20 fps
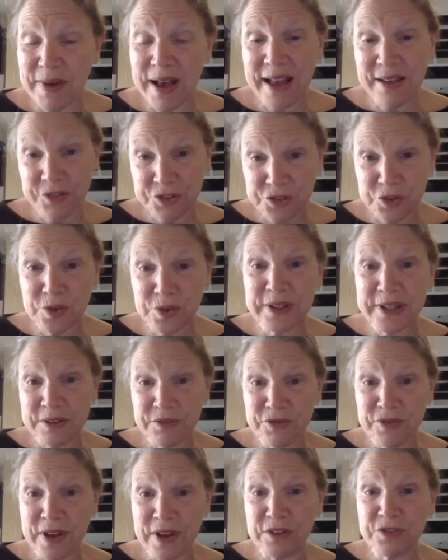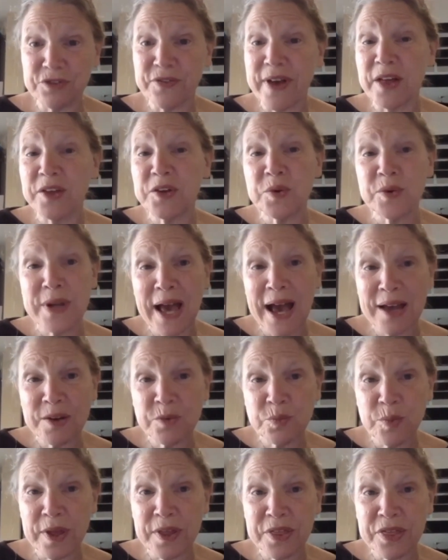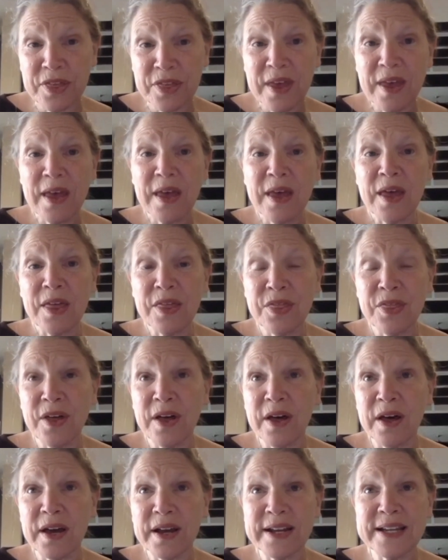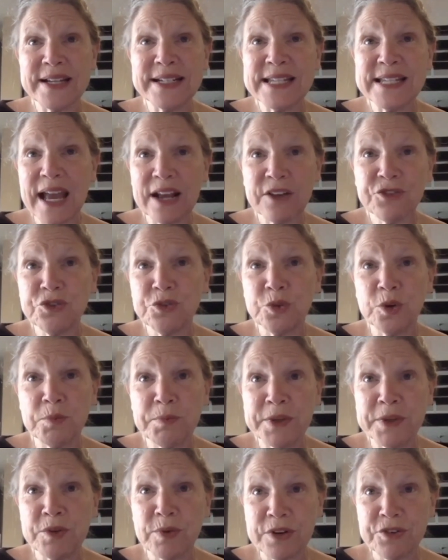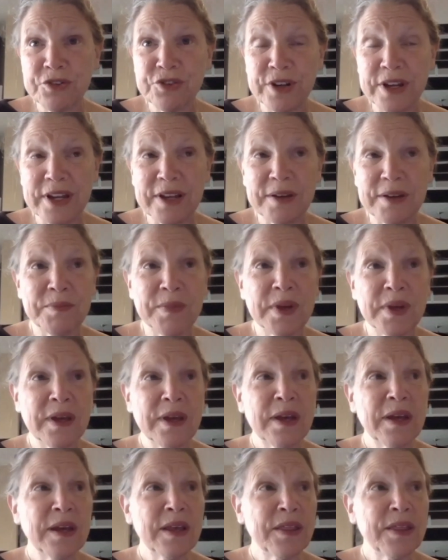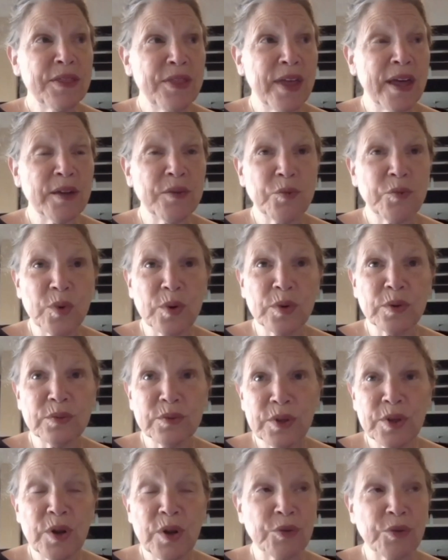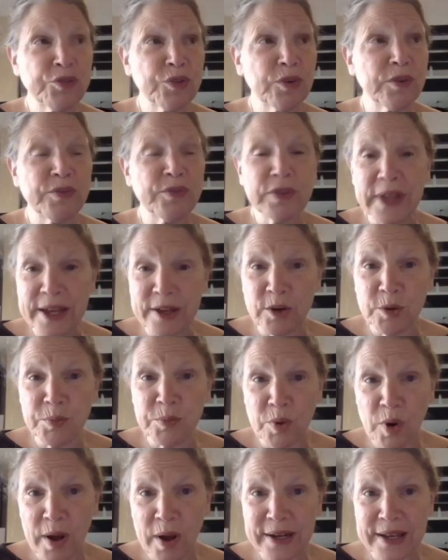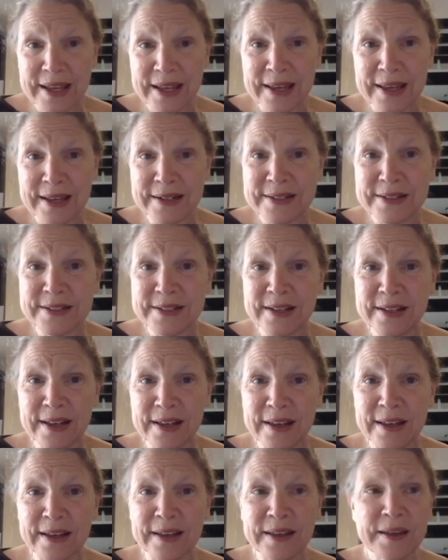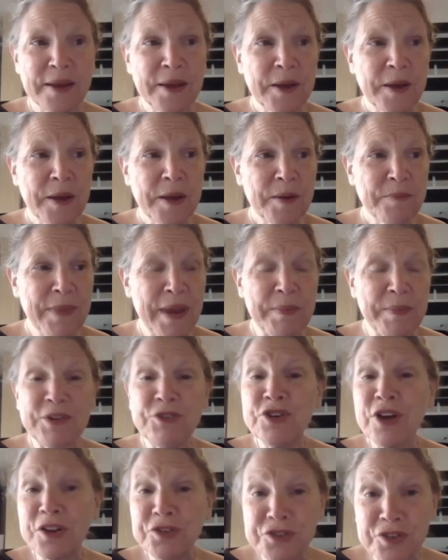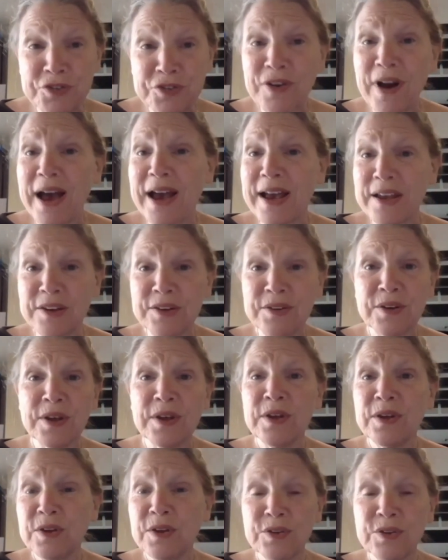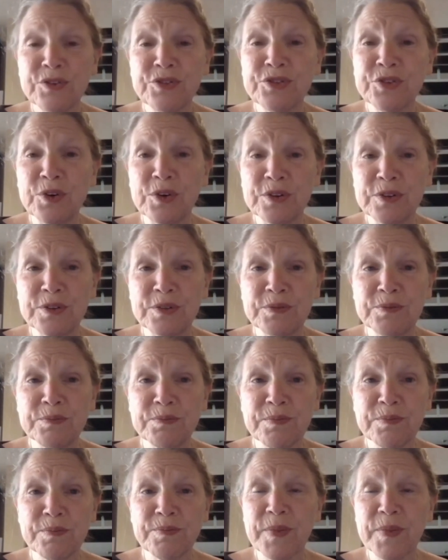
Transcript: certainly at face value, not with the contextual midrashim that were sort of later brought in to maybe justify certain